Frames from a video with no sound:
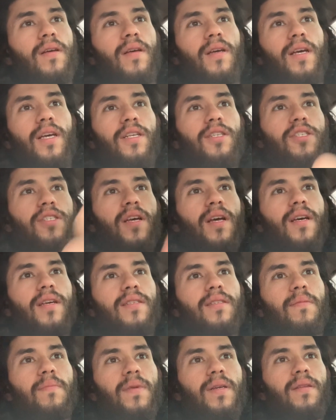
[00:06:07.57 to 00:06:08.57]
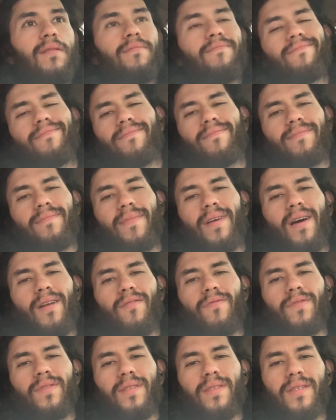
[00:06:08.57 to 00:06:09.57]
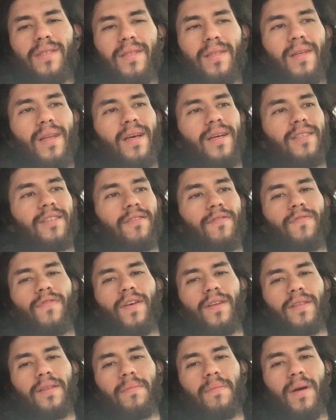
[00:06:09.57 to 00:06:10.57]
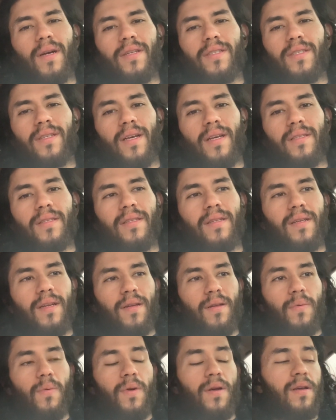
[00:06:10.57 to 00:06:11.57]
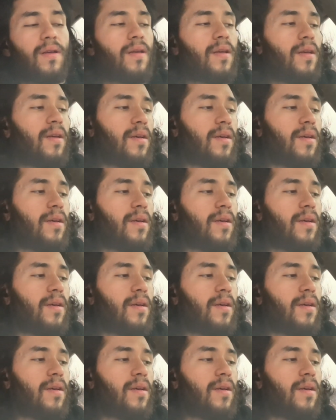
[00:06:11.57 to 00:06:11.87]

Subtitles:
hit chest. I mean, I don't really see legs affecting my chest in any way.